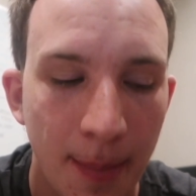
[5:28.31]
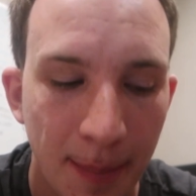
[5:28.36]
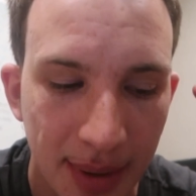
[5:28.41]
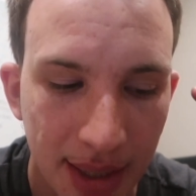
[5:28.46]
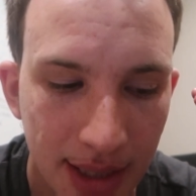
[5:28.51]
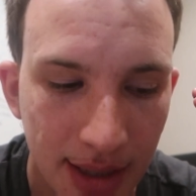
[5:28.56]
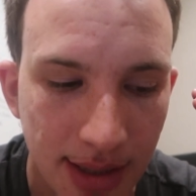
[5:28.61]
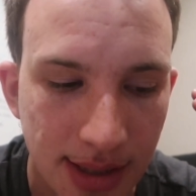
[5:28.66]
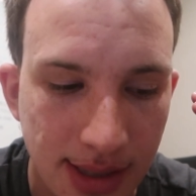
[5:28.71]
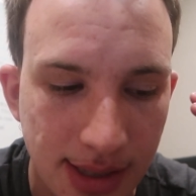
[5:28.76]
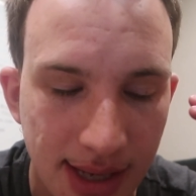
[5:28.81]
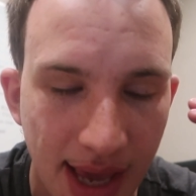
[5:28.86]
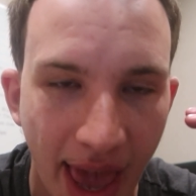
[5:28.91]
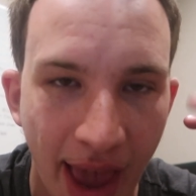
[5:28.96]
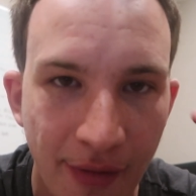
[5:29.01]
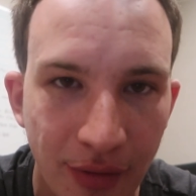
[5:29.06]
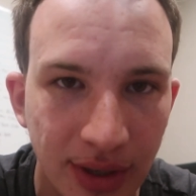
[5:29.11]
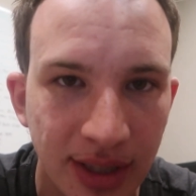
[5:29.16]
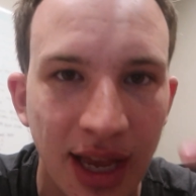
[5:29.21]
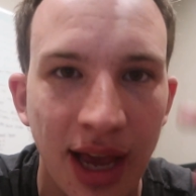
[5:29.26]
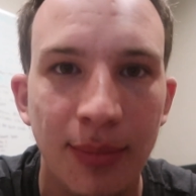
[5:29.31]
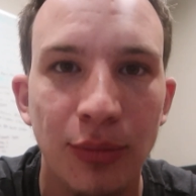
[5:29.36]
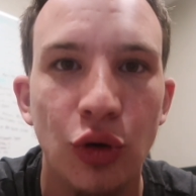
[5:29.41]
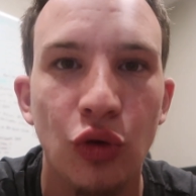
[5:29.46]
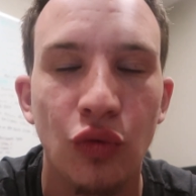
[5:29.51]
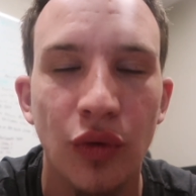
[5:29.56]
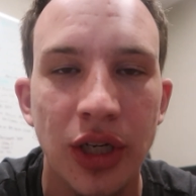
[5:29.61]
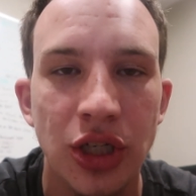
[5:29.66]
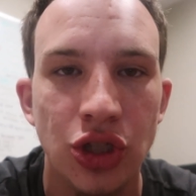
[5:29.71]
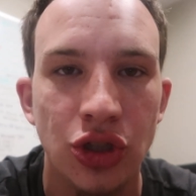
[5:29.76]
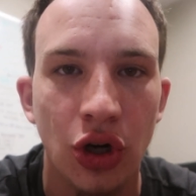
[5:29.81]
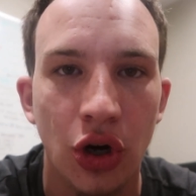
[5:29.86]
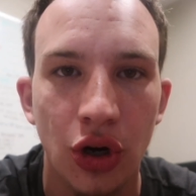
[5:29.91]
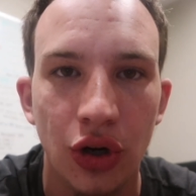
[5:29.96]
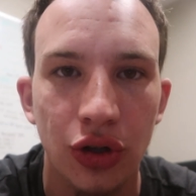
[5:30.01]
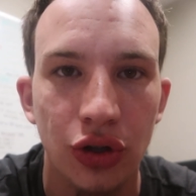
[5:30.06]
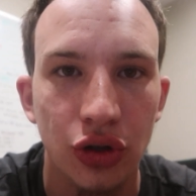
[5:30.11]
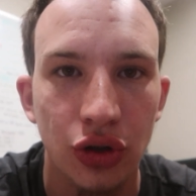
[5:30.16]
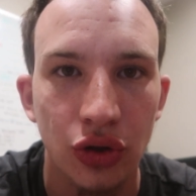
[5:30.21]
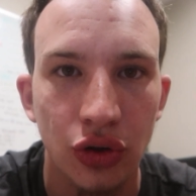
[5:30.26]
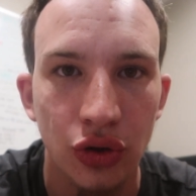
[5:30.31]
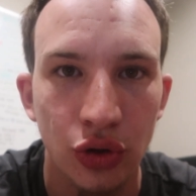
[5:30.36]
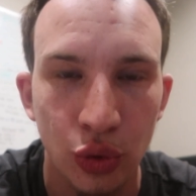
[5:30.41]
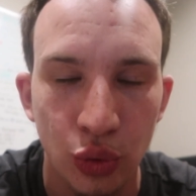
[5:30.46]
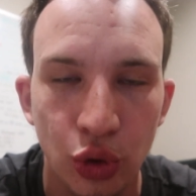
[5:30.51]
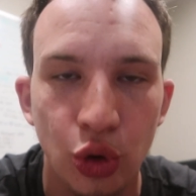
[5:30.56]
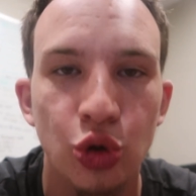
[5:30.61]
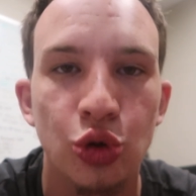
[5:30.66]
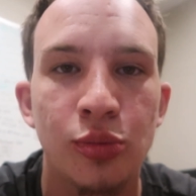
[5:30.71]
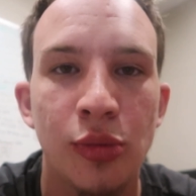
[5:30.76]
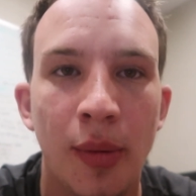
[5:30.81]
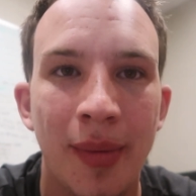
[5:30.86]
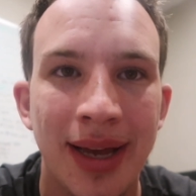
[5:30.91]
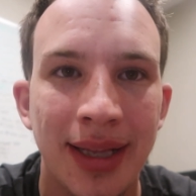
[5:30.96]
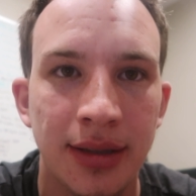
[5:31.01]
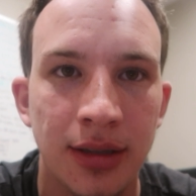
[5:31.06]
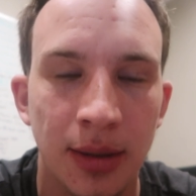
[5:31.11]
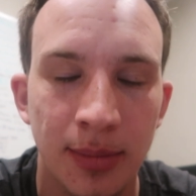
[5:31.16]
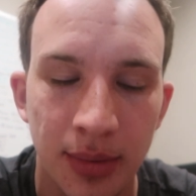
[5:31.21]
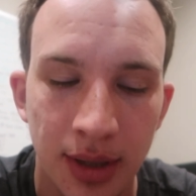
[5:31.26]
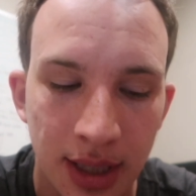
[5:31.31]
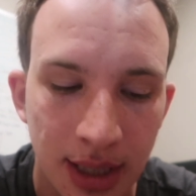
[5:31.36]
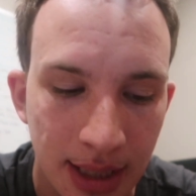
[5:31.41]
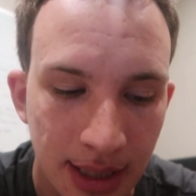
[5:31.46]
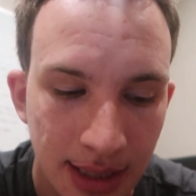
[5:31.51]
because every time you restart, you lose momentum.